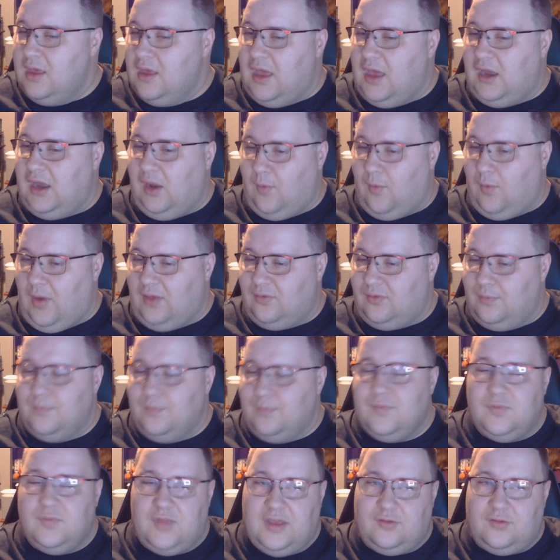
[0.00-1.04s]
Anyways,
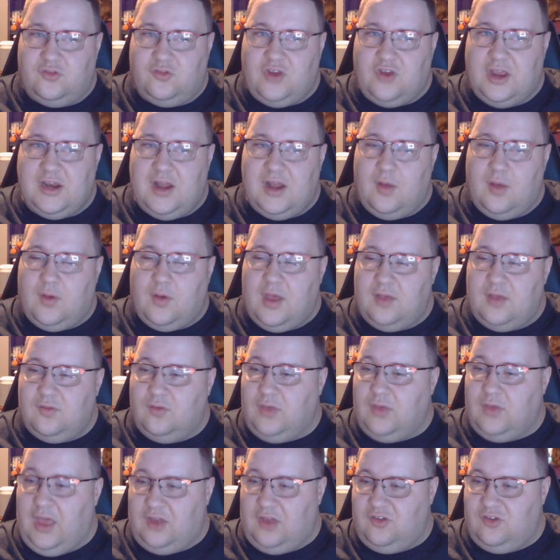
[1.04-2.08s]
thanks for checking it out, guys.
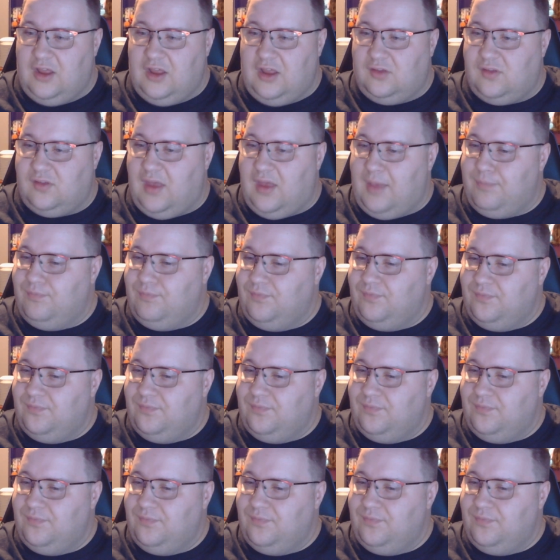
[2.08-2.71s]
Catch you next time.